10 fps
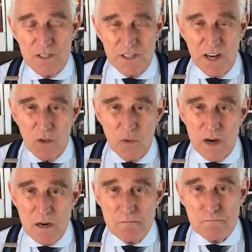to
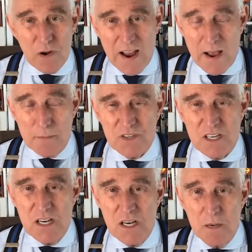Delaware, perhaps.
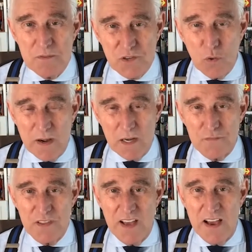Still waiting
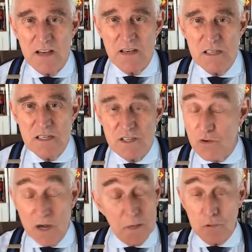for that. It's a
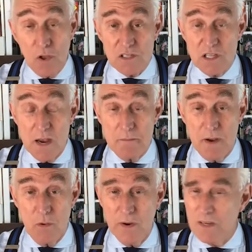great applause line,
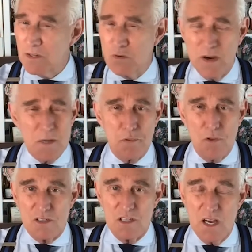by the way. It's a great
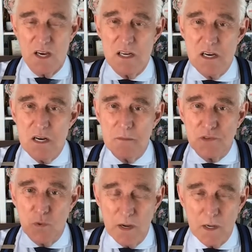applause line.
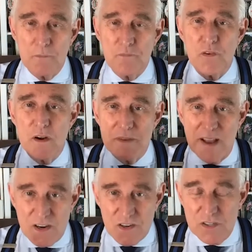Still waiting for him to
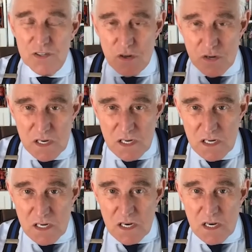actually do it.
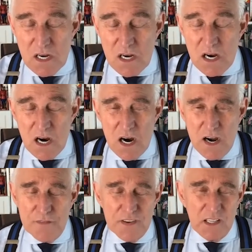
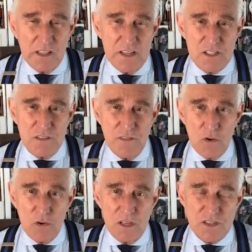If he cleans the
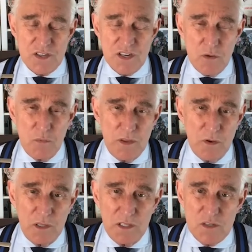voter lists here, where
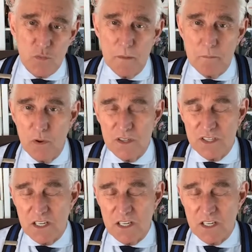there are at least 1.6